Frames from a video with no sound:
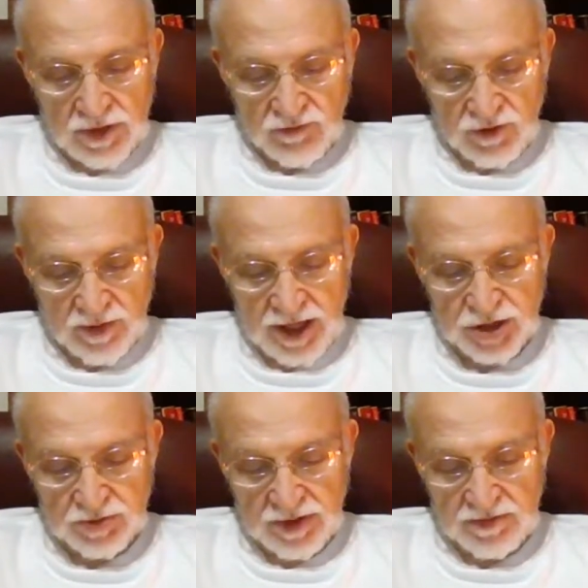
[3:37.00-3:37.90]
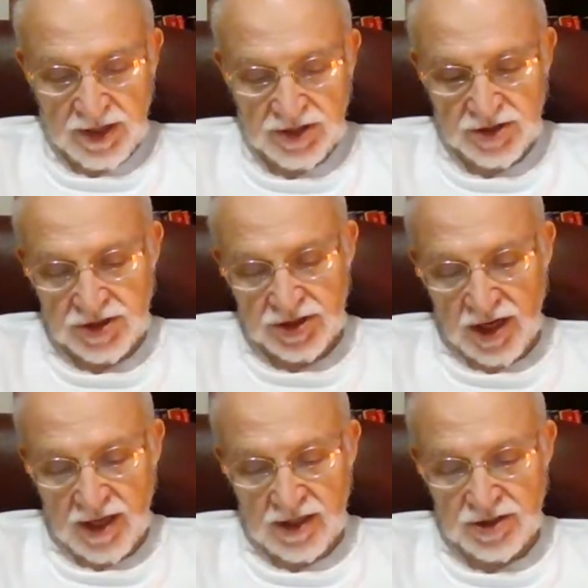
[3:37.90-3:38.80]
from Eastman Business
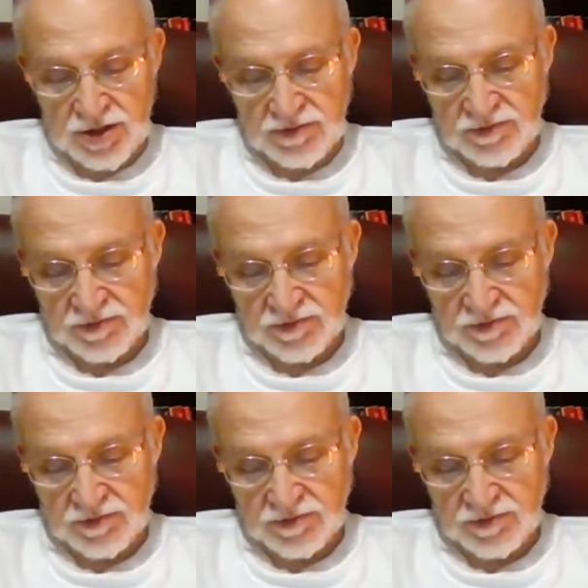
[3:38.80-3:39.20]
College